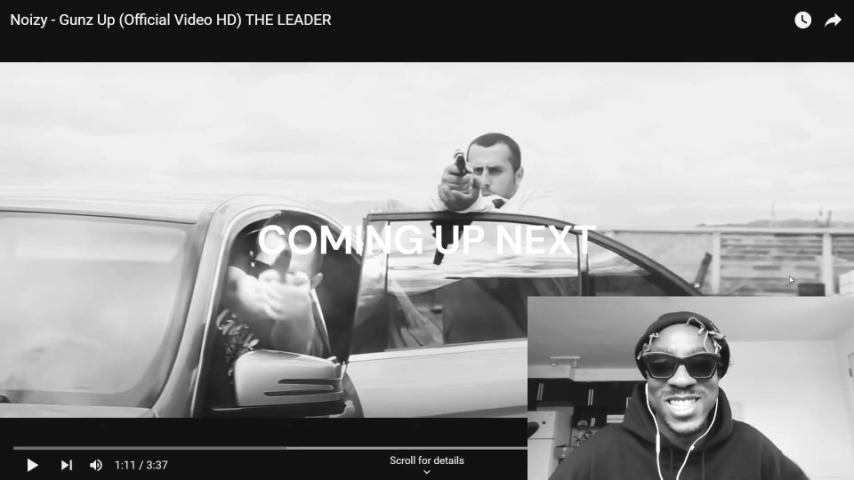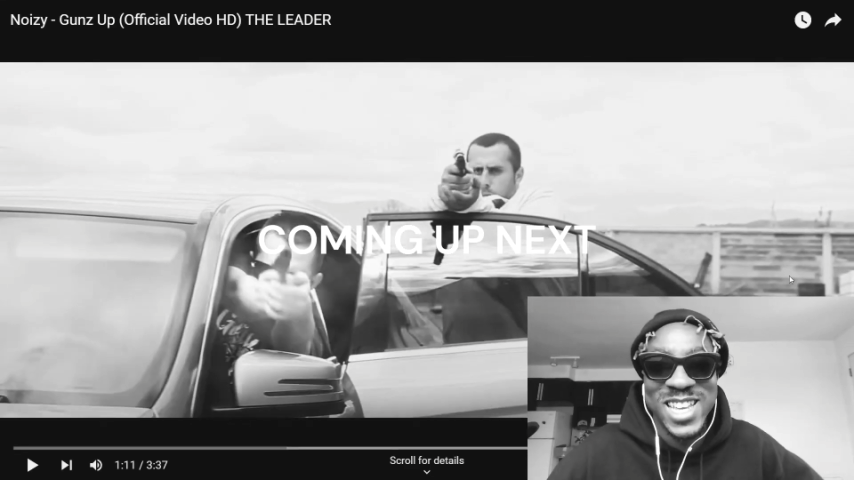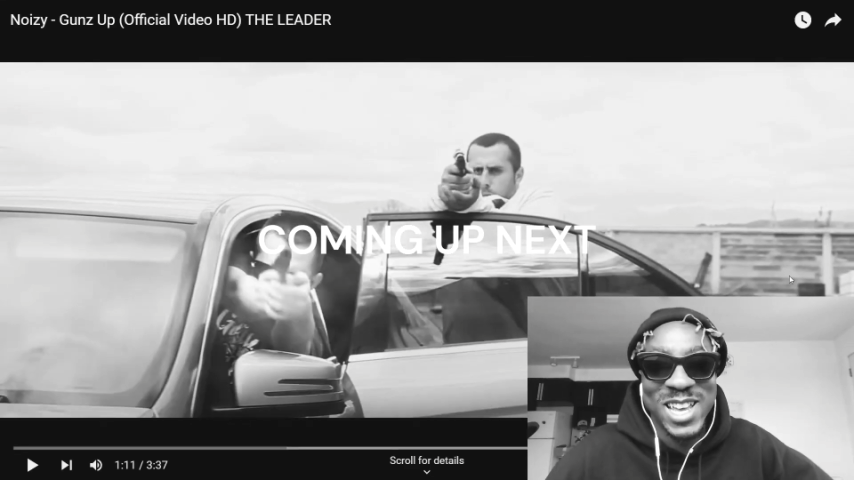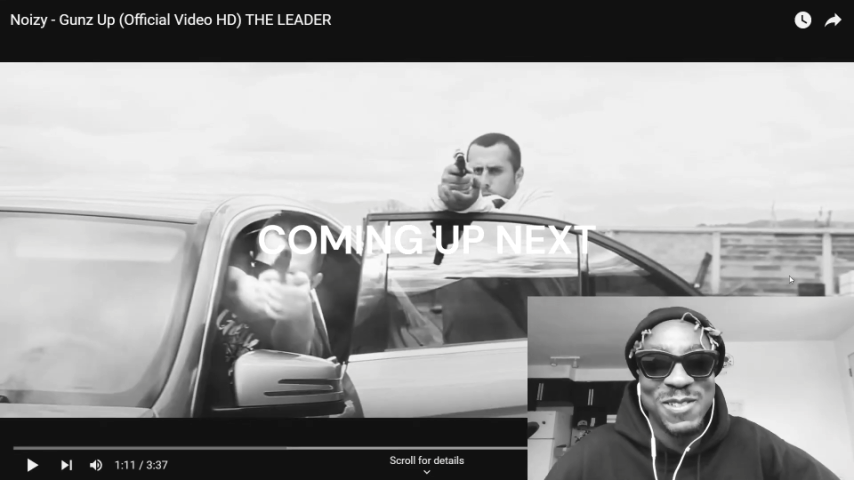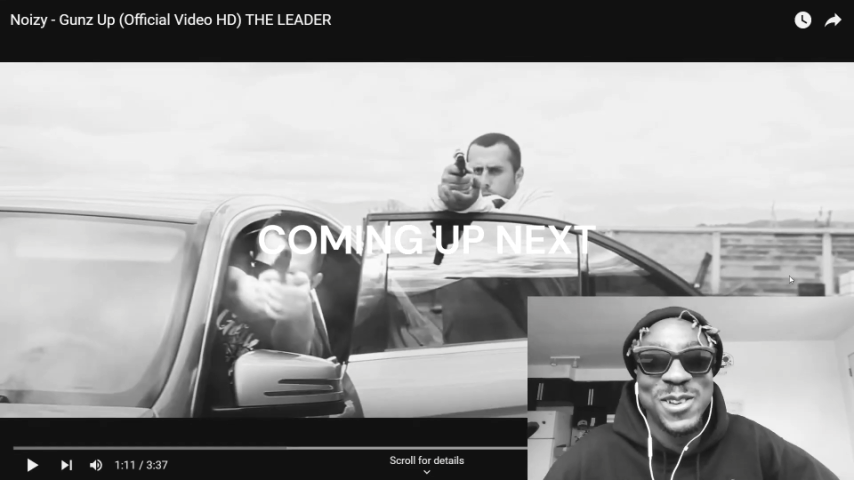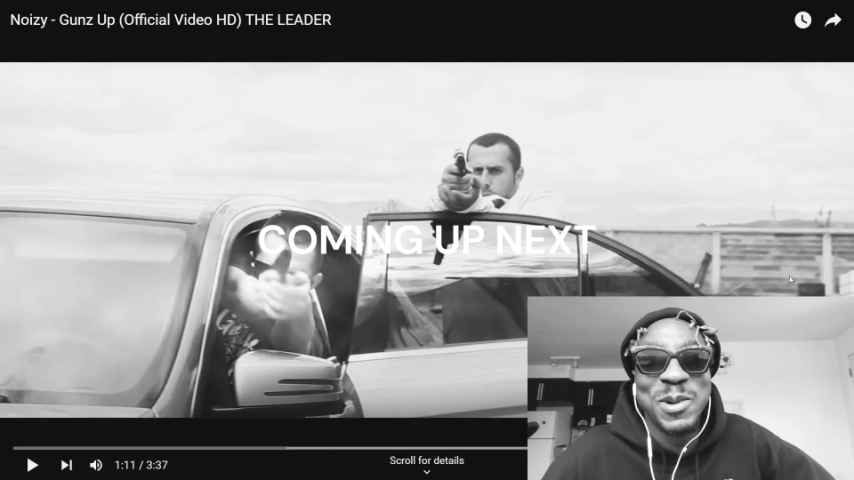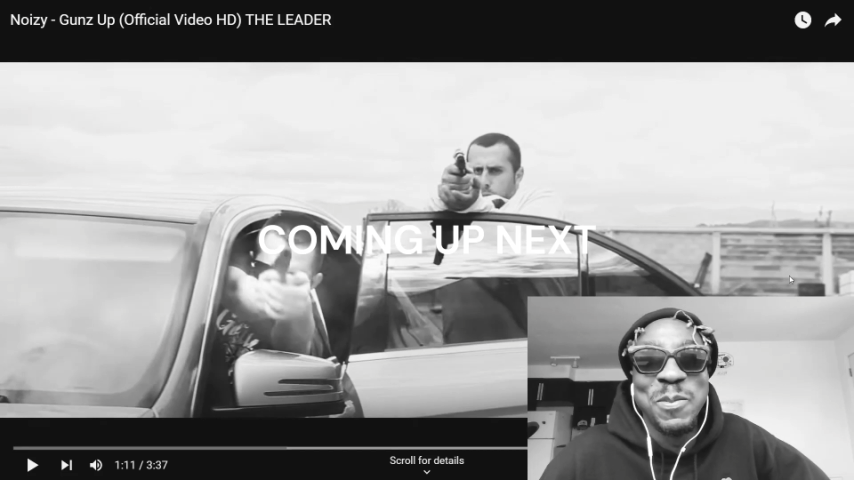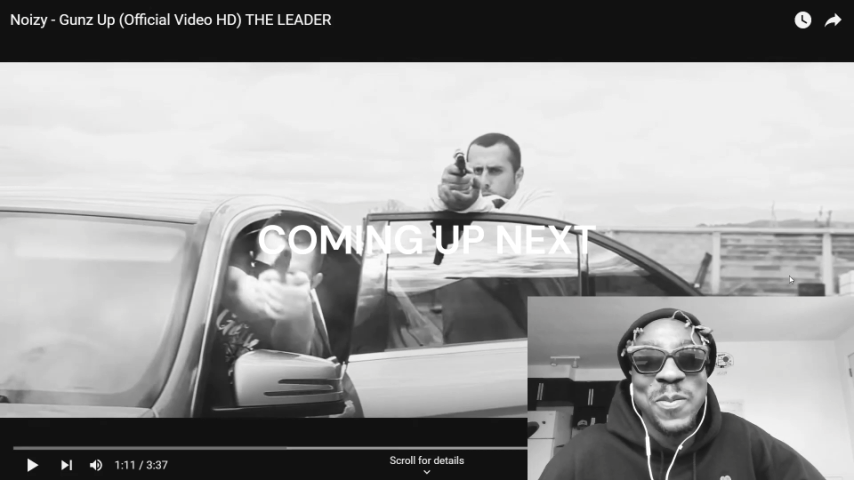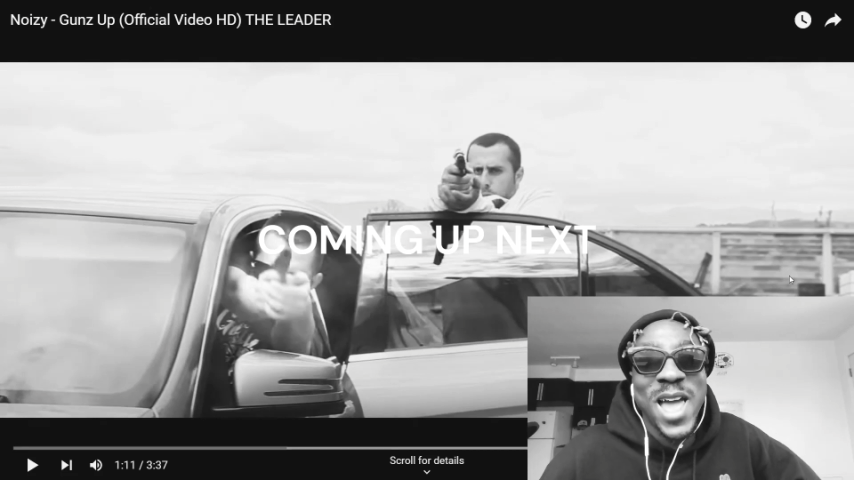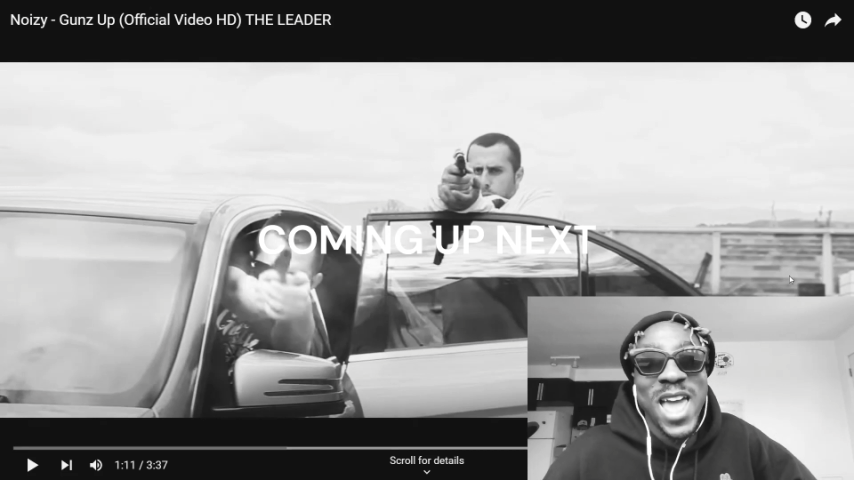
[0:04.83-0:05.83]
save your
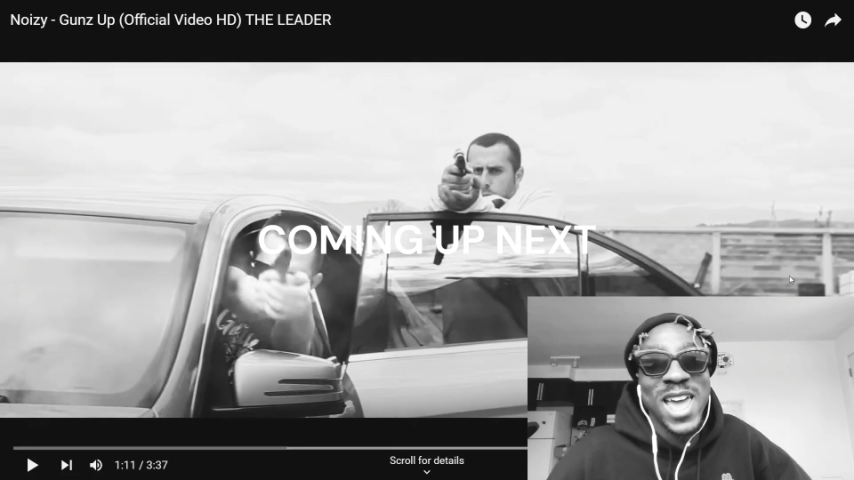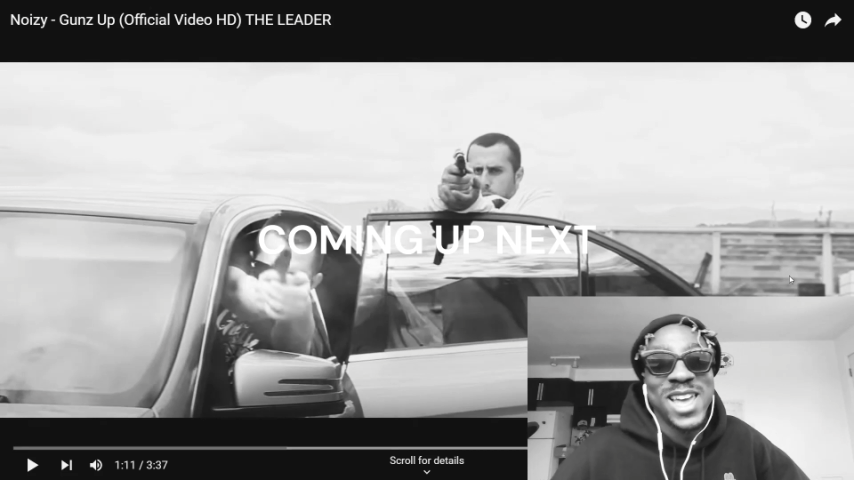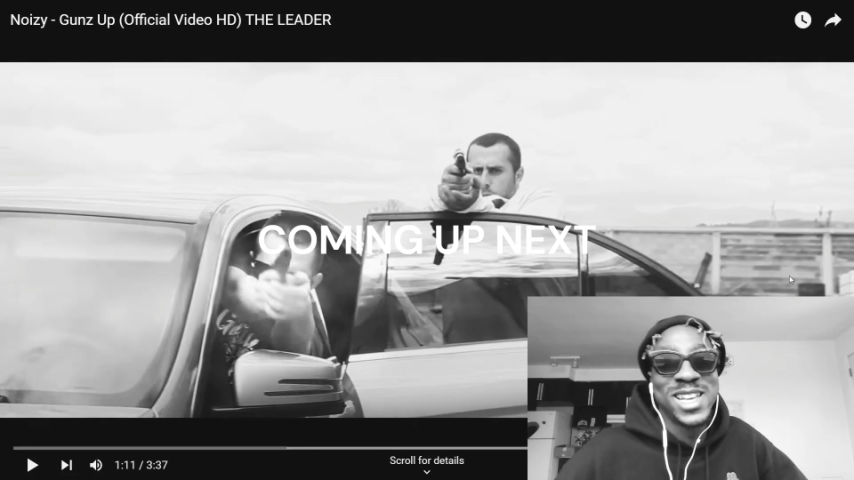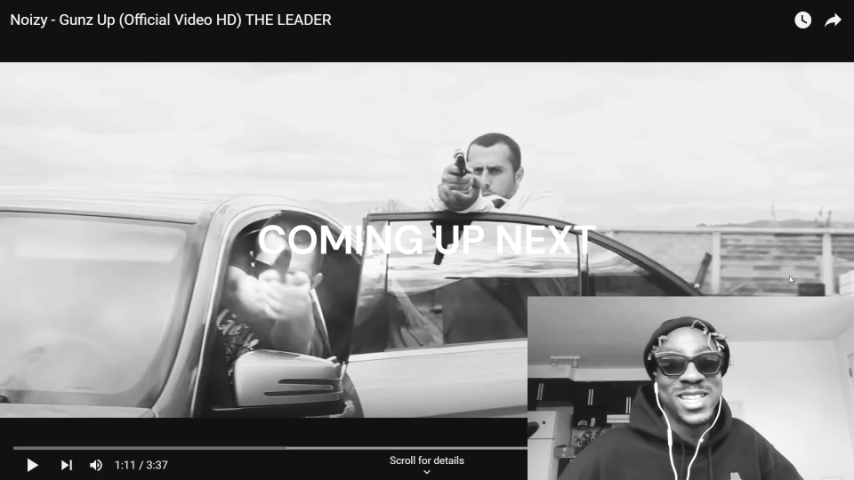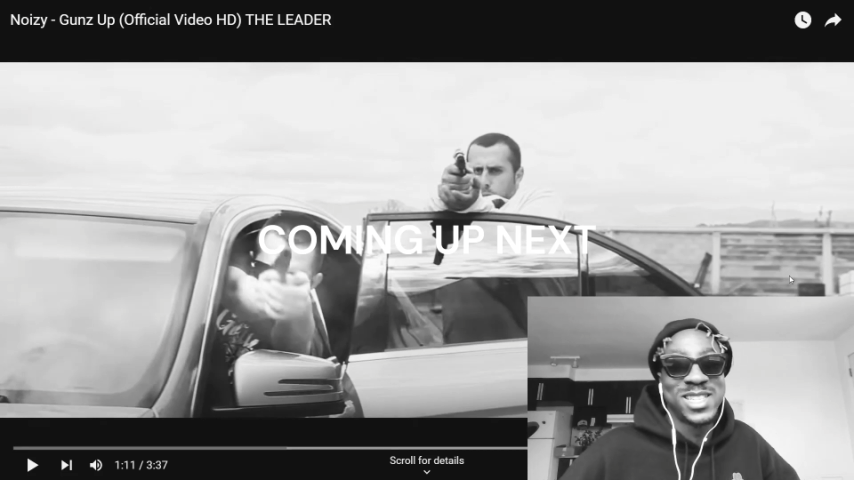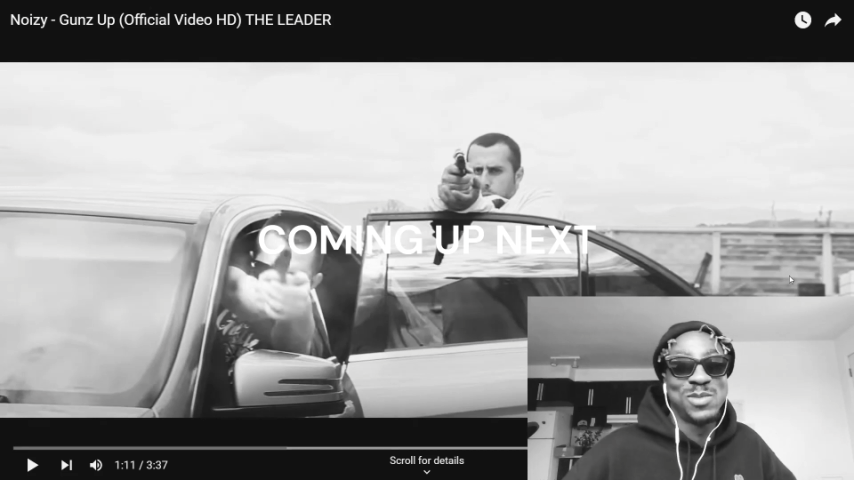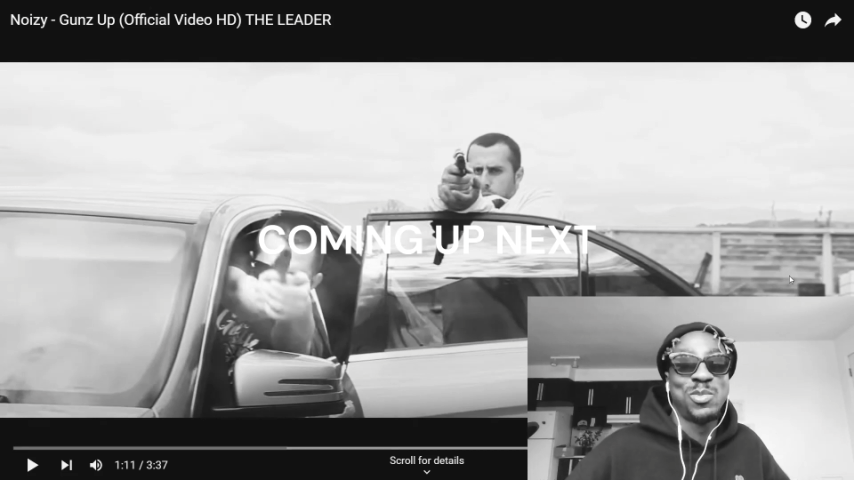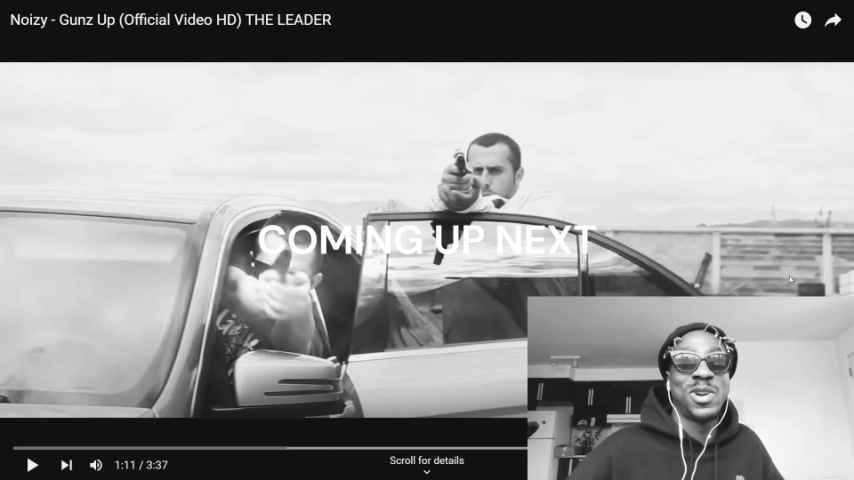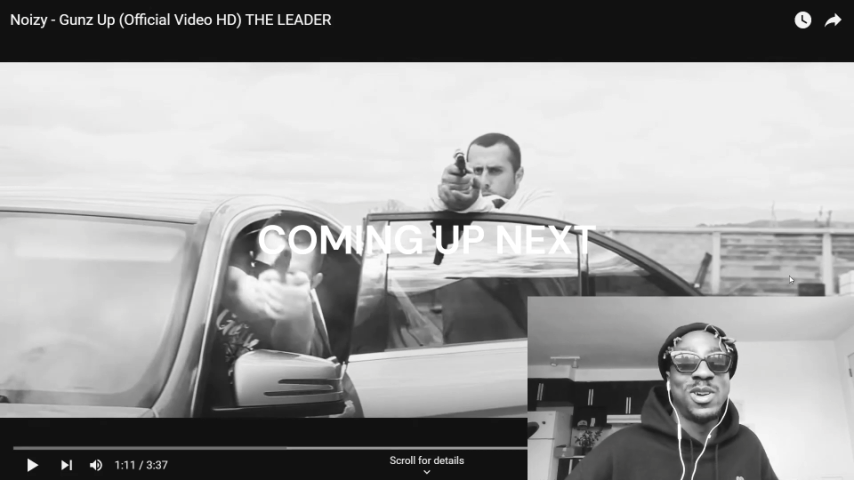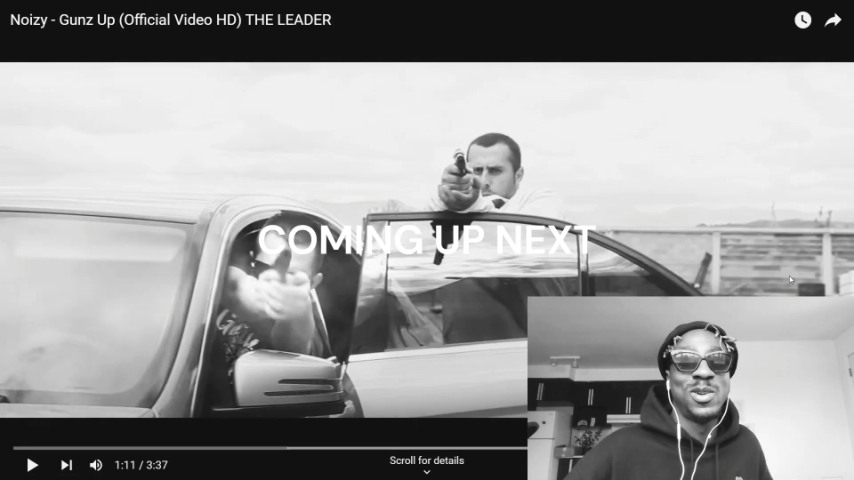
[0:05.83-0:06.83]
man's,
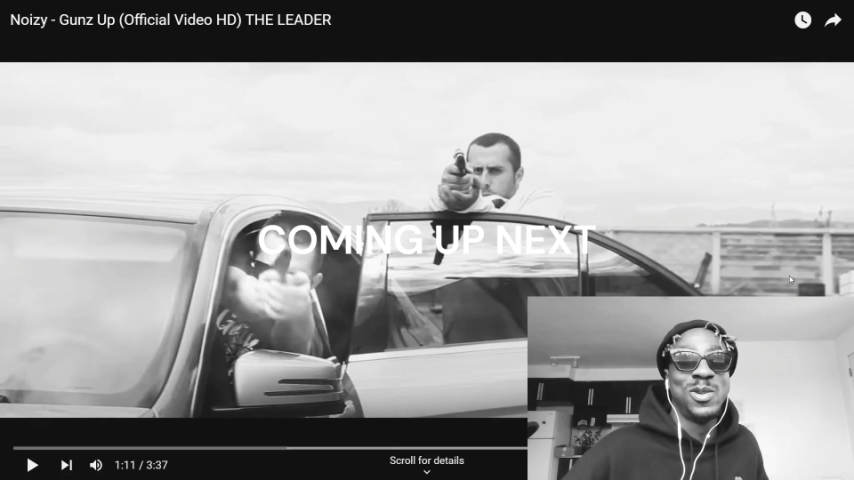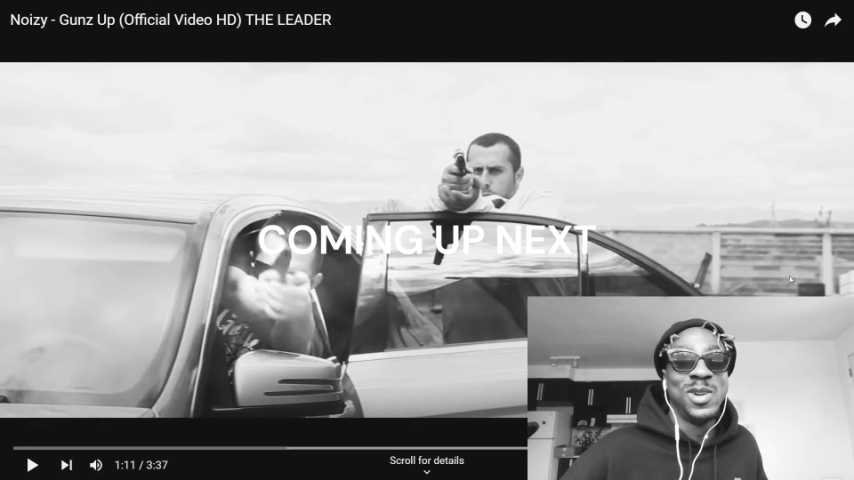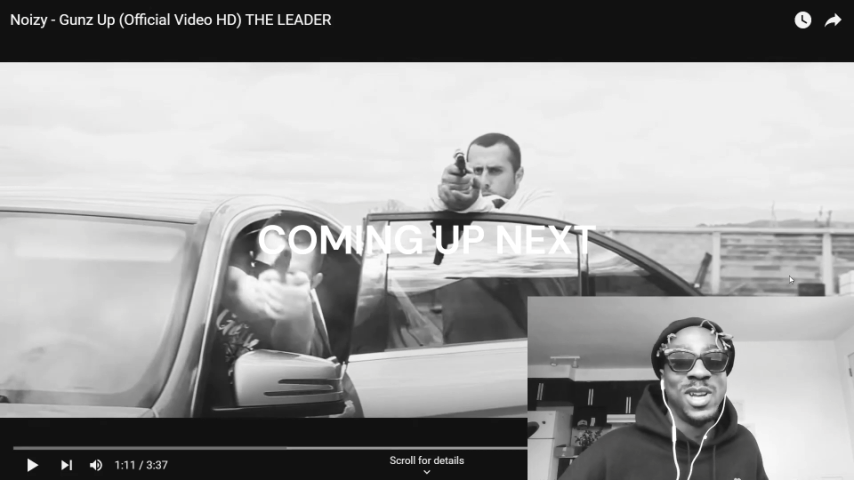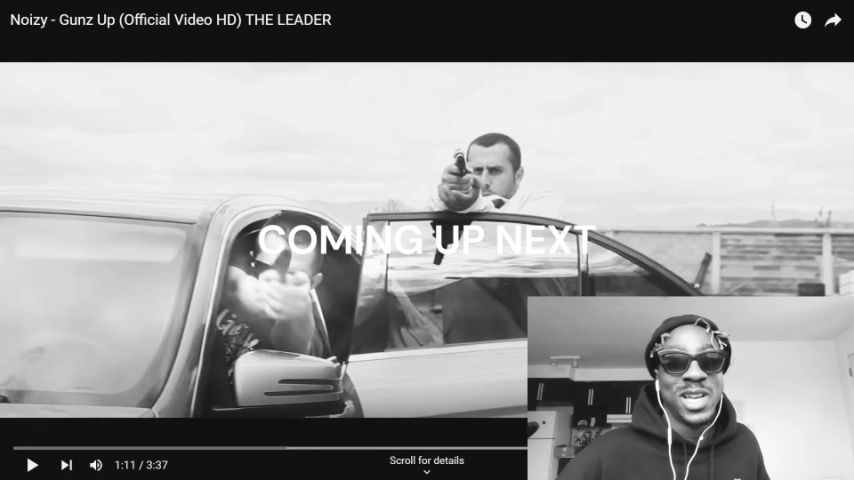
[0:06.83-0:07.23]
bro.